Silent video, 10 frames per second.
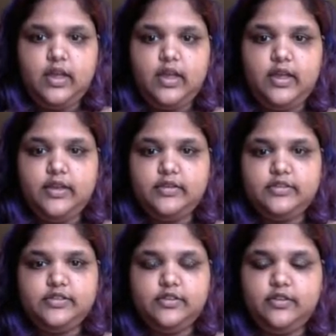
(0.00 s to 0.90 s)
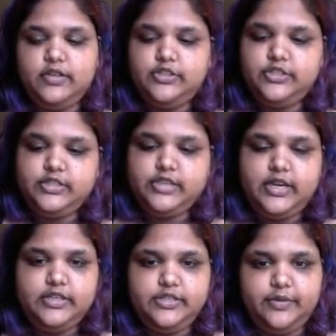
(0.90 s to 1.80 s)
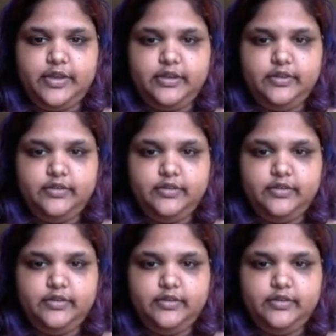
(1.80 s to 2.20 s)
And so let's just get into it.